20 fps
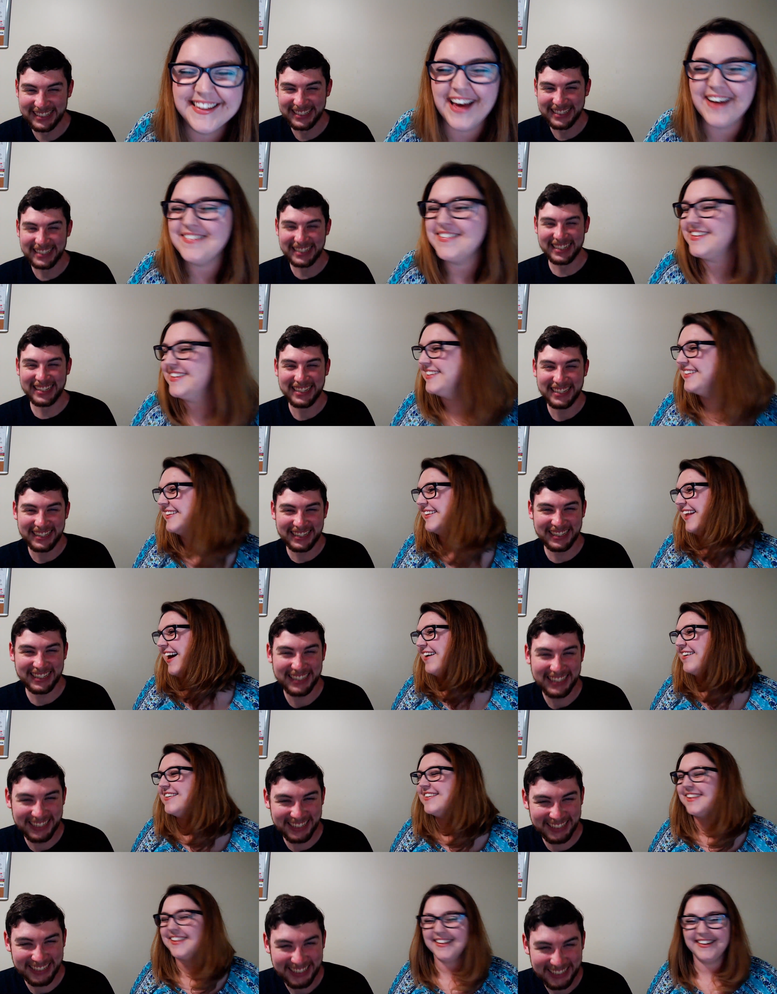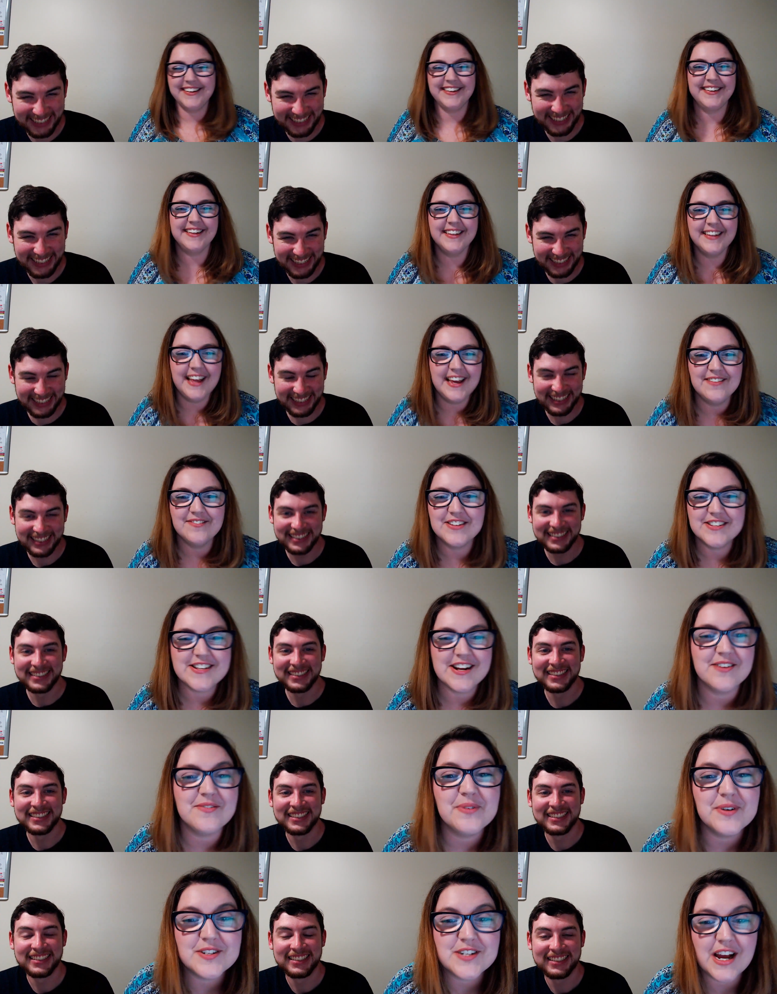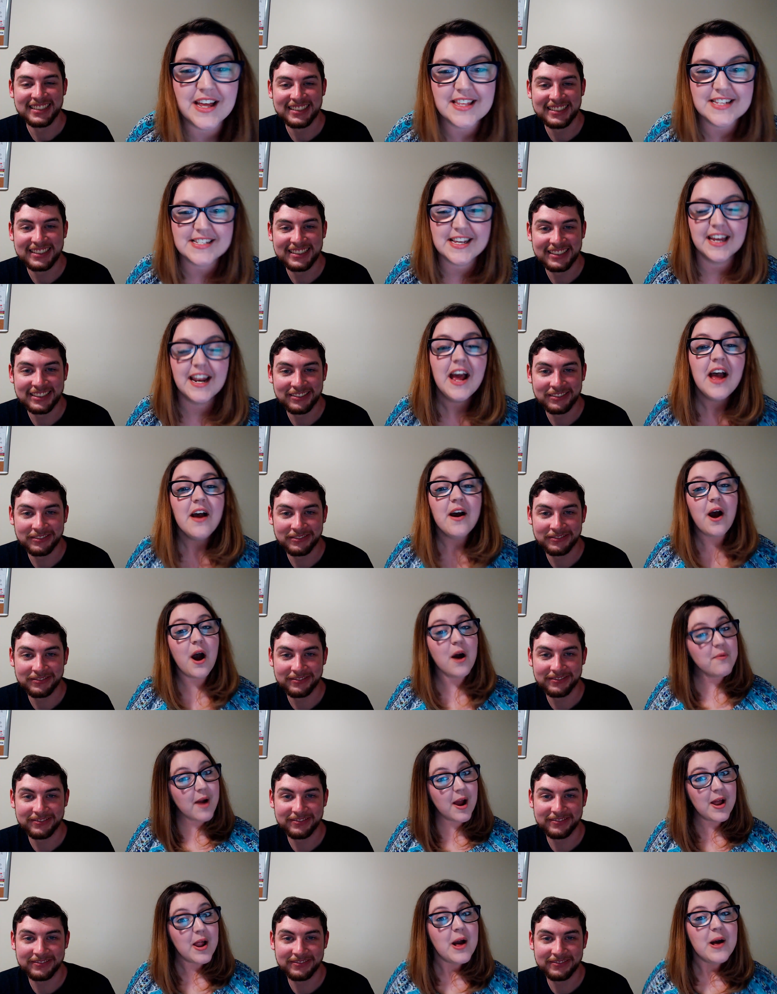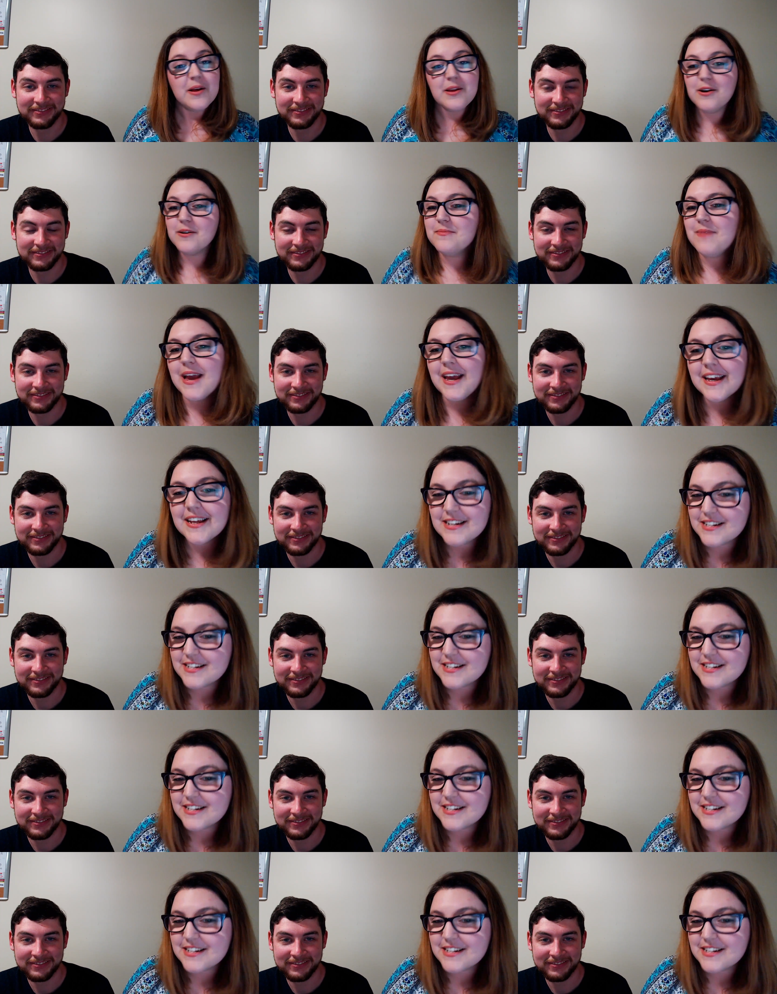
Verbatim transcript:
Speaker 1: that was that was a little delayed, Mr. Hunter. We'll try this again. All right, you'll make a